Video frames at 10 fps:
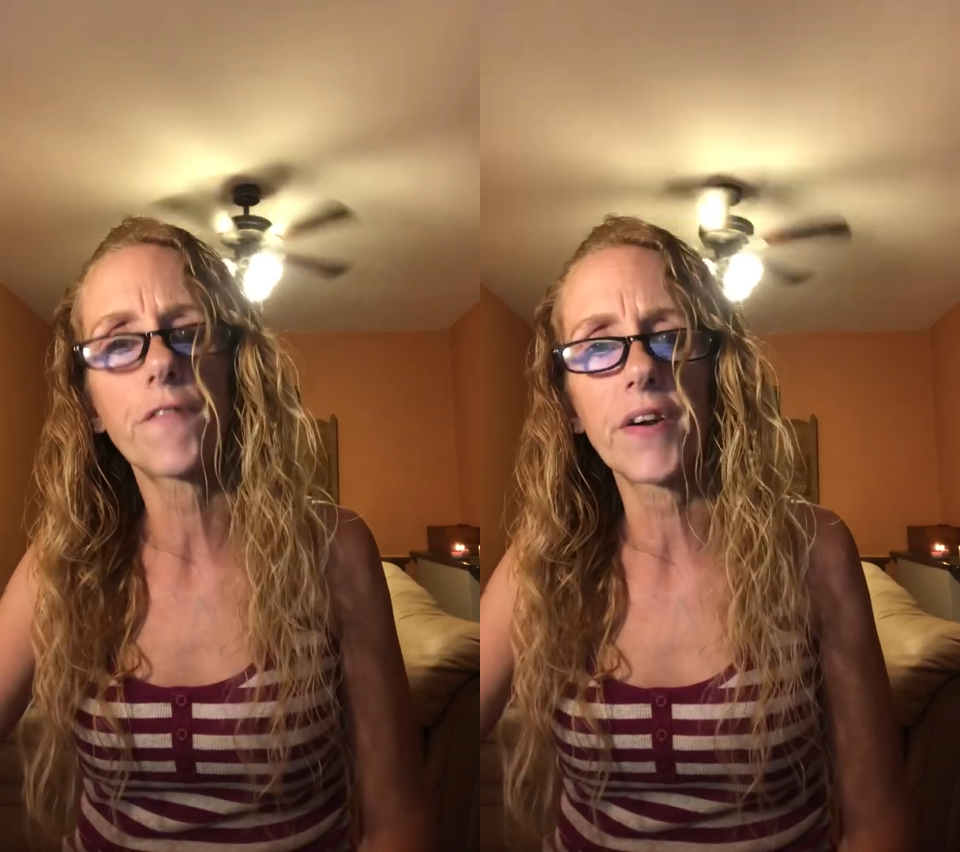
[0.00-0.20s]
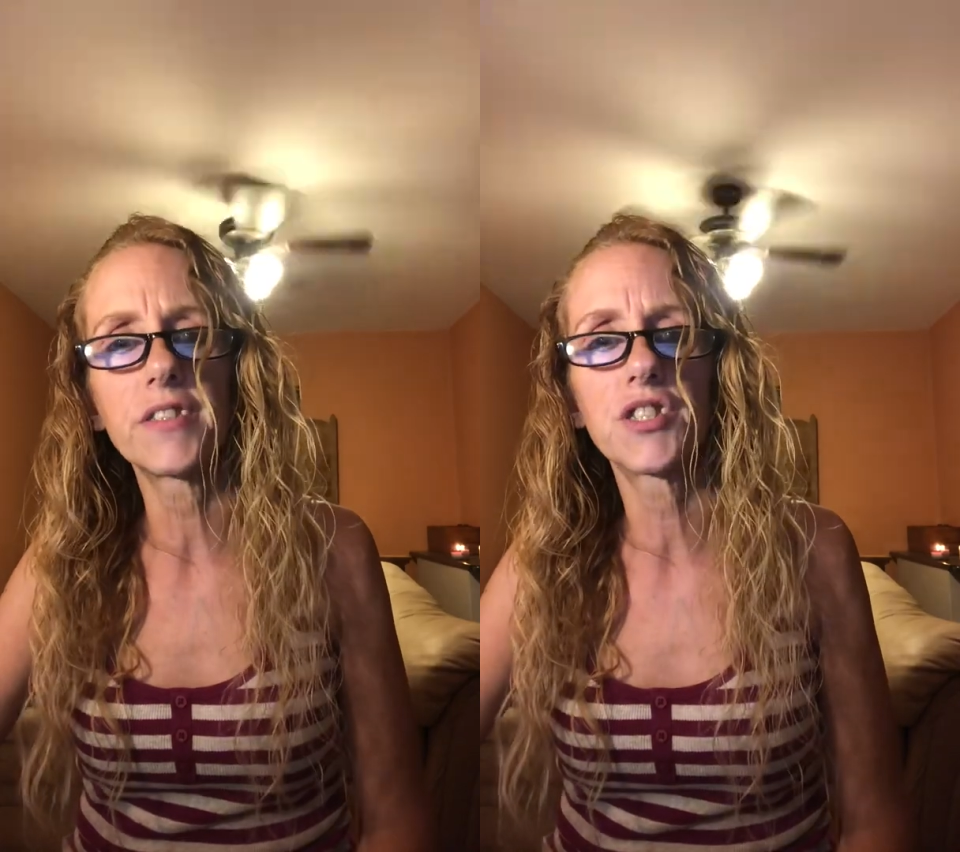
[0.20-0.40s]

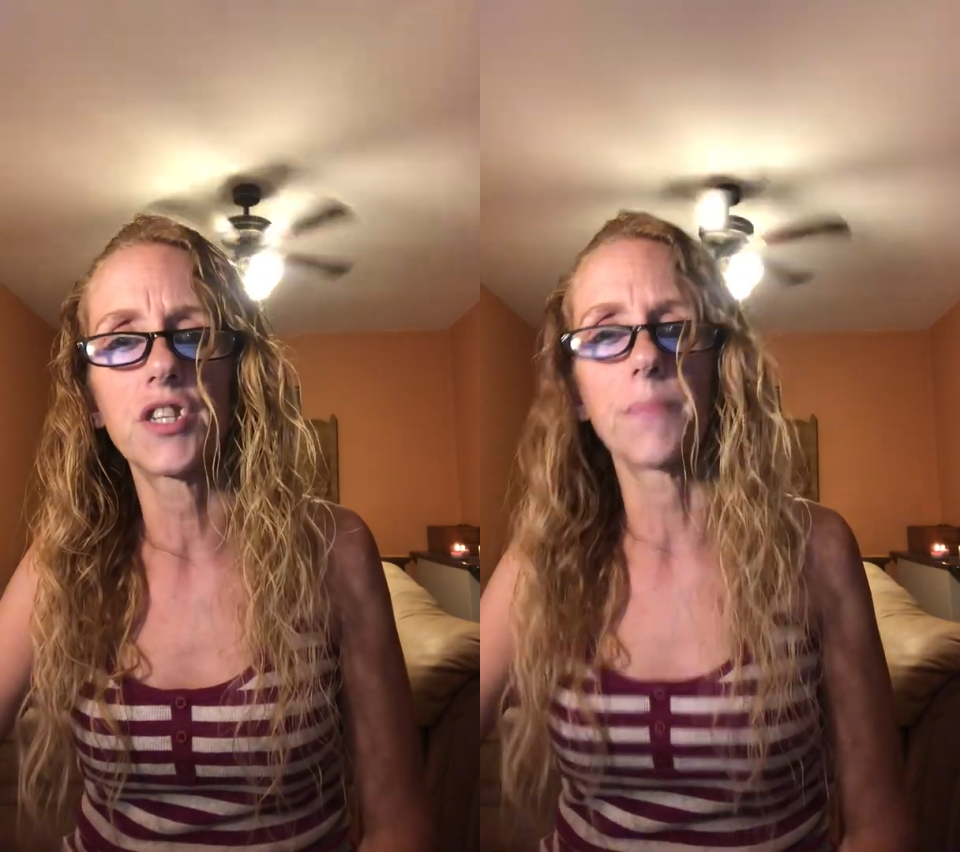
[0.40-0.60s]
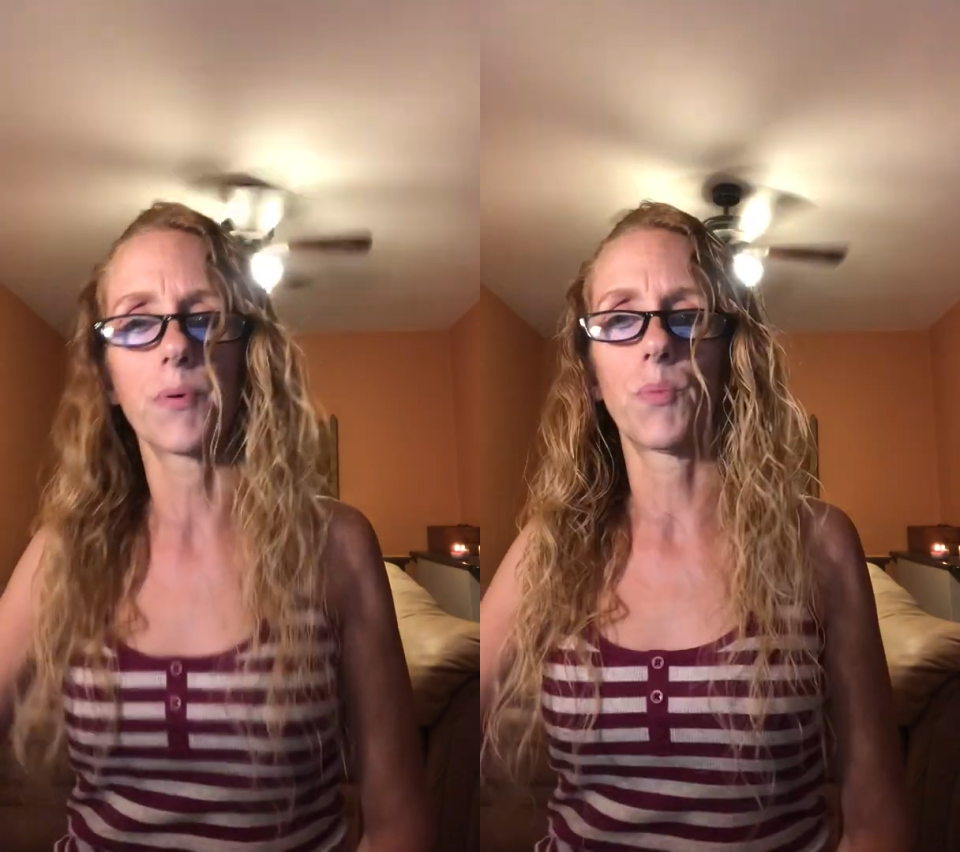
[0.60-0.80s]

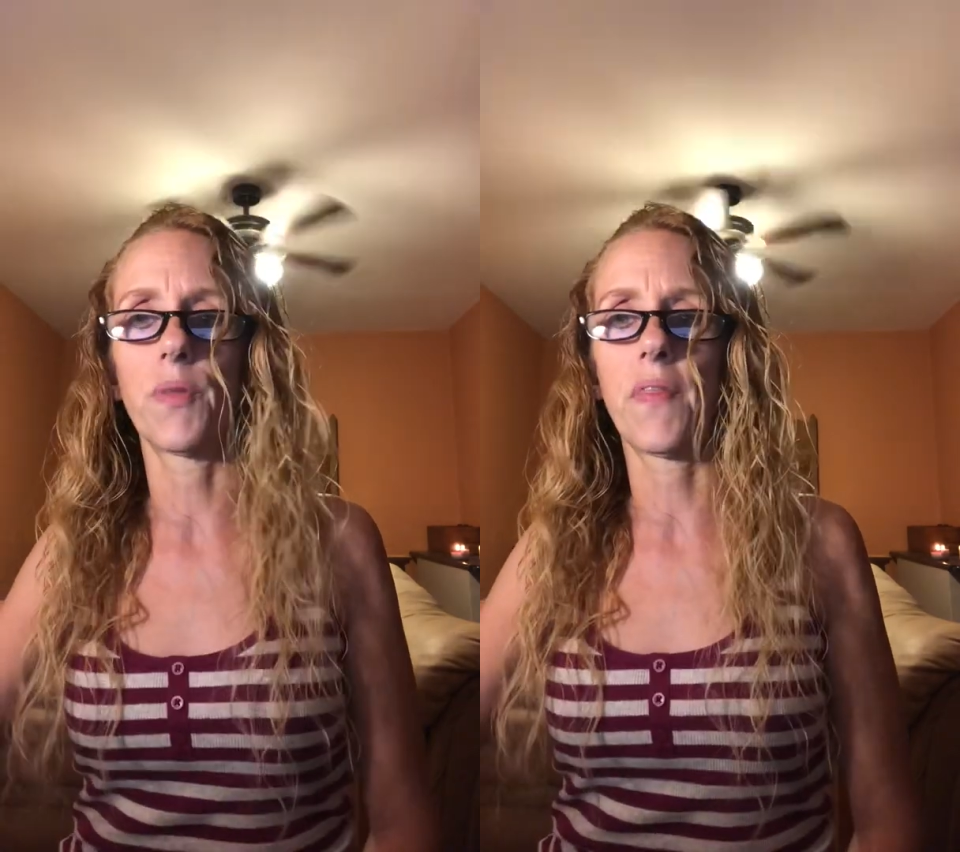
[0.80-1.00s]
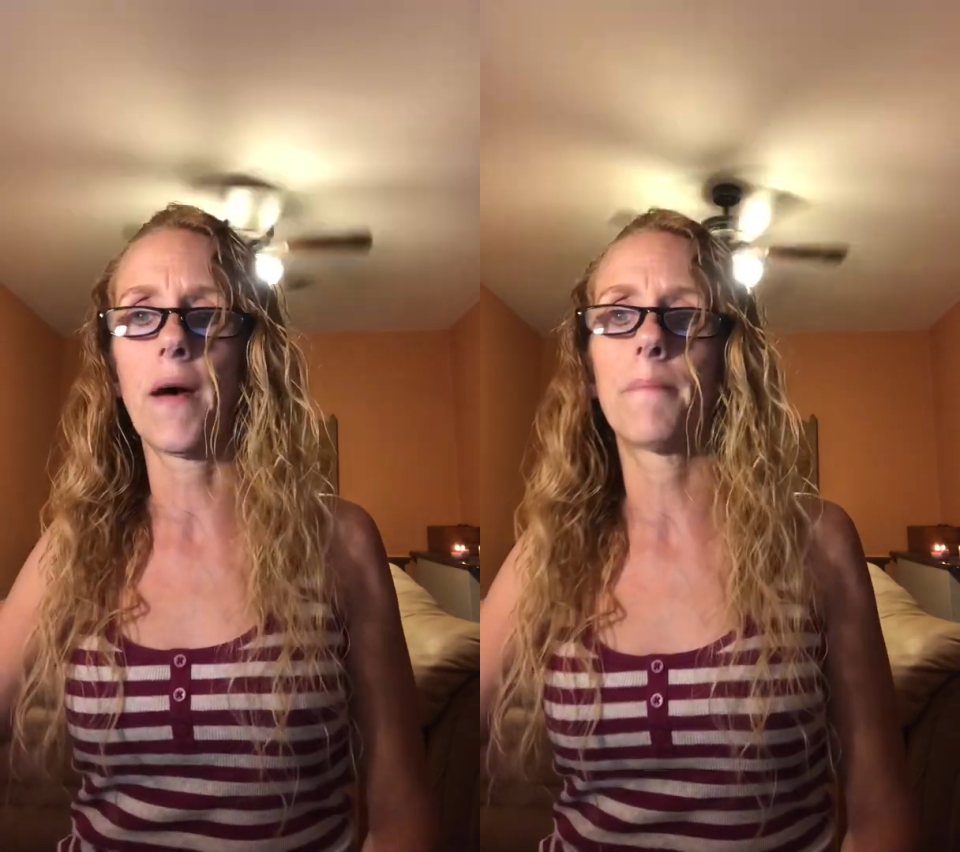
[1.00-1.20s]
friendship
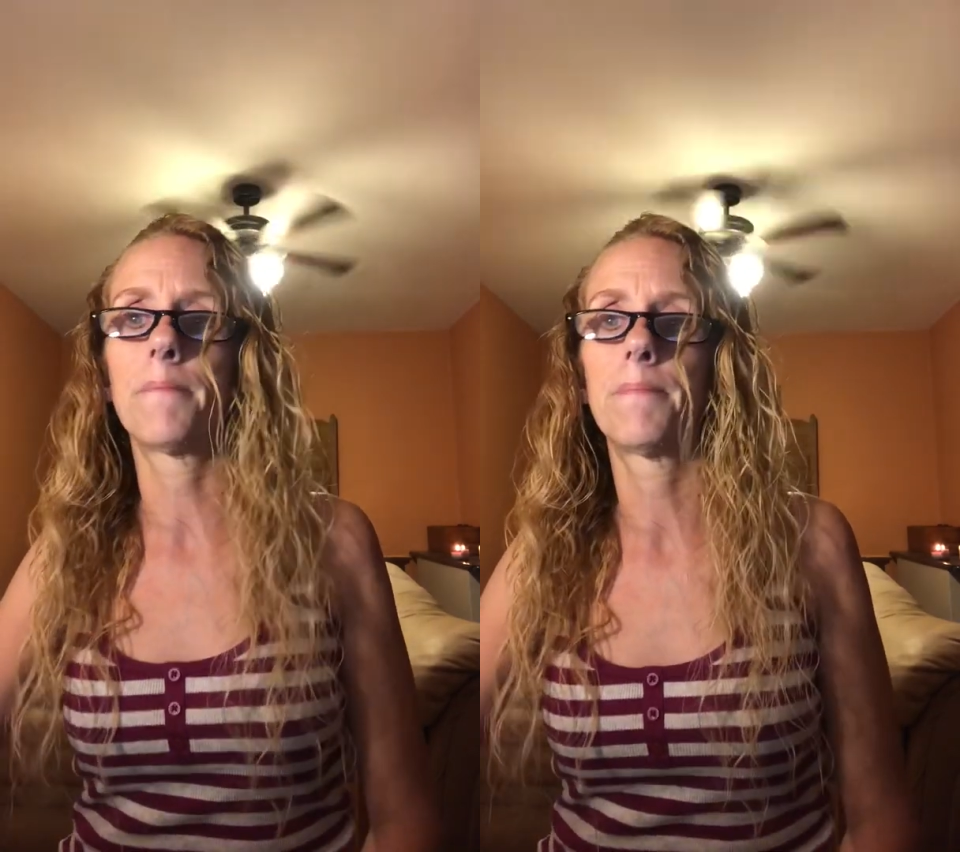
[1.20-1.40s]
with them.